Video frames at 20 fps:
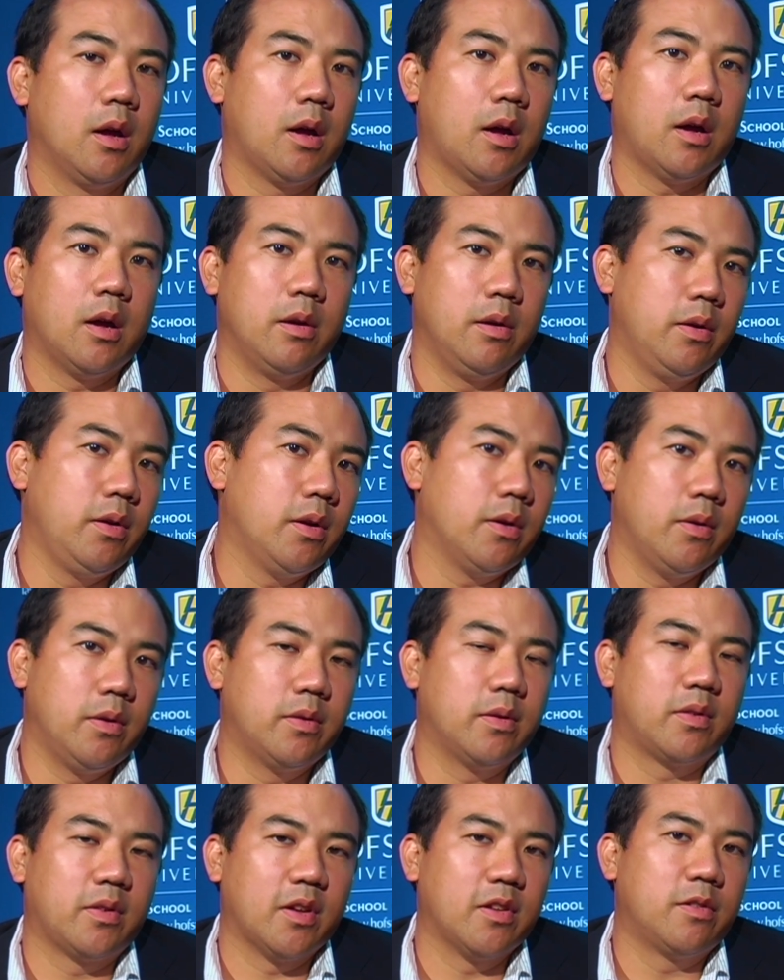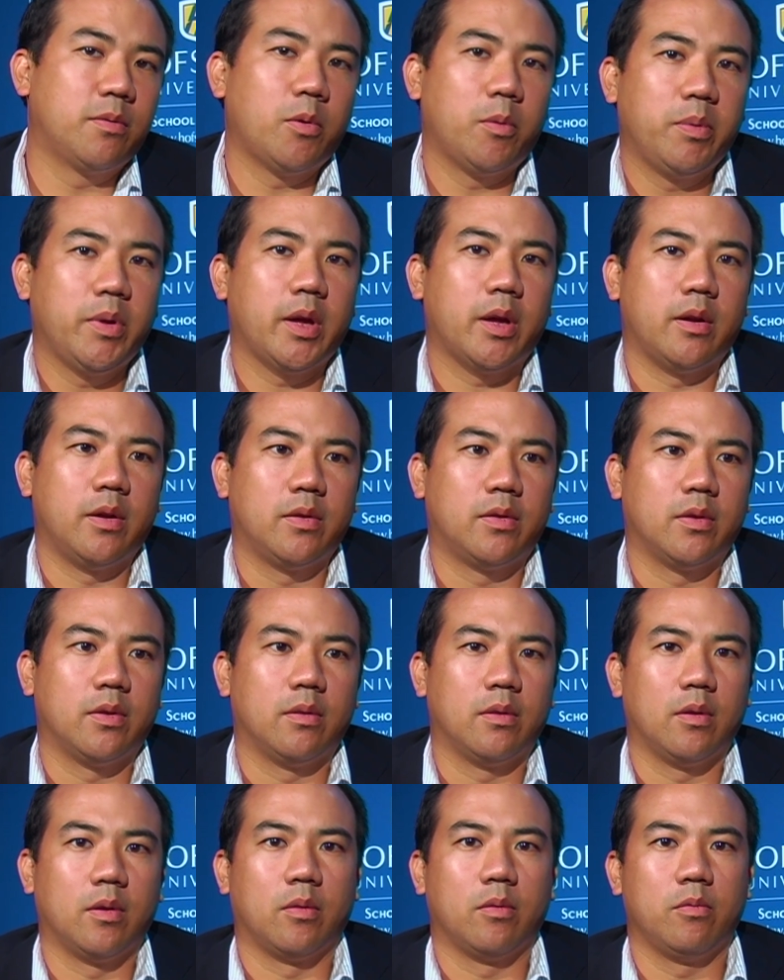is a sensible plan. It's
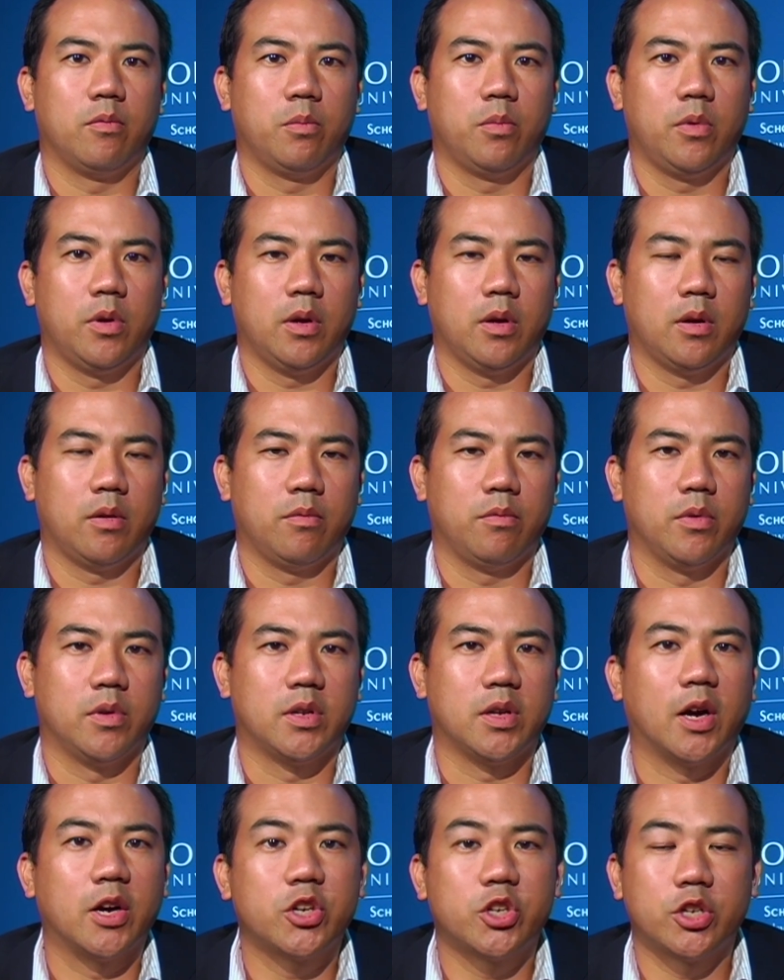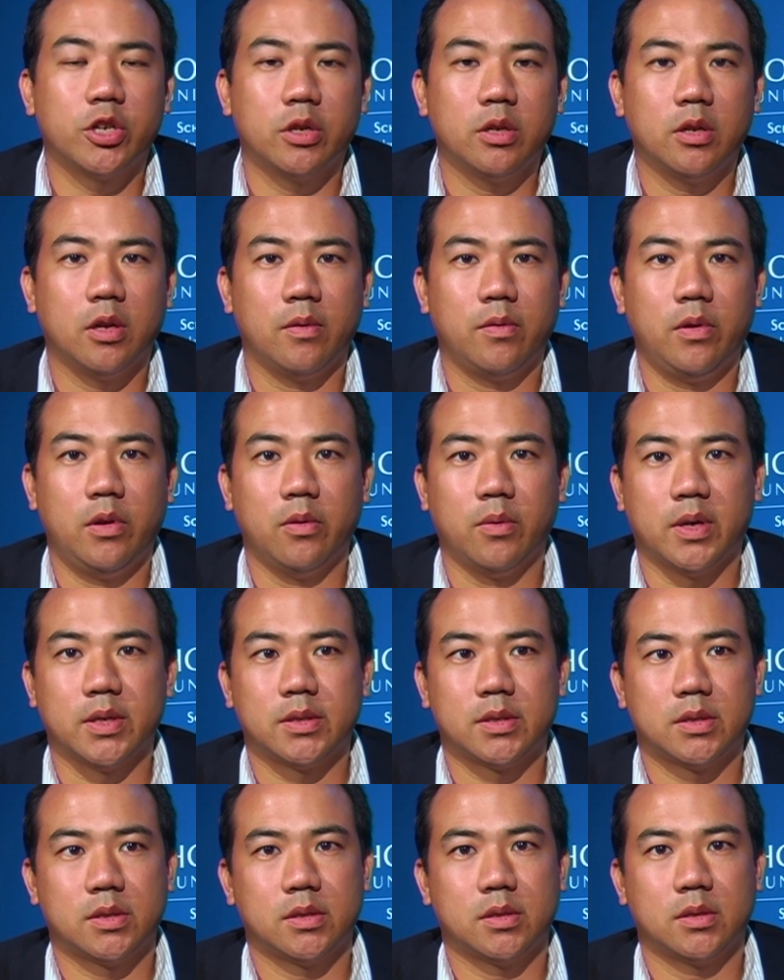a reduction of
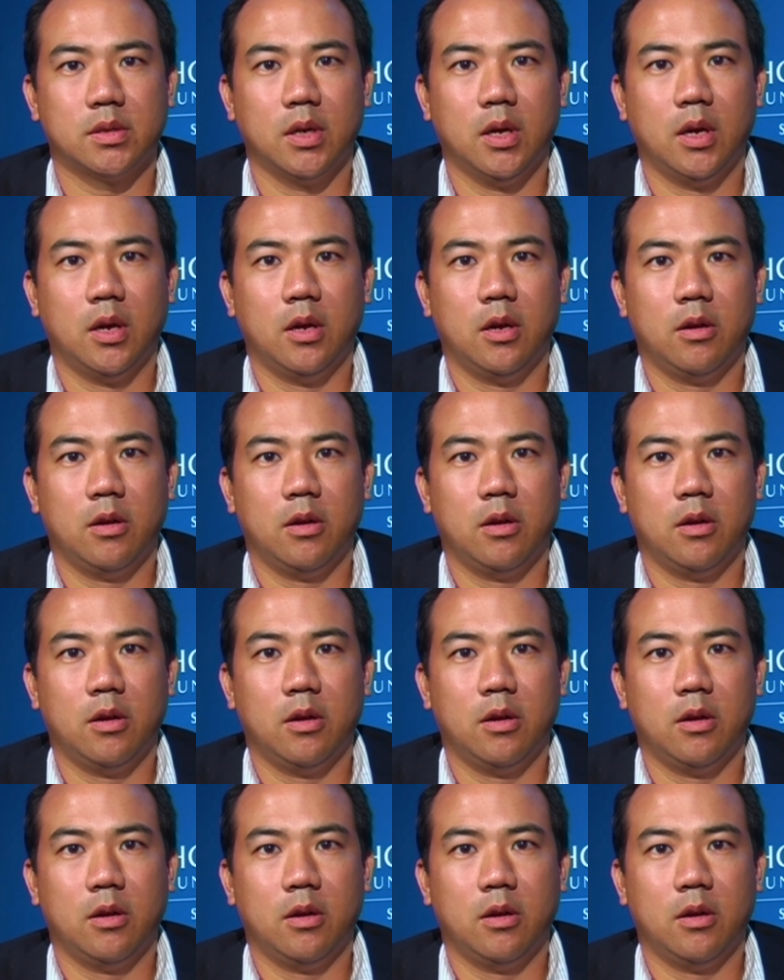U.S.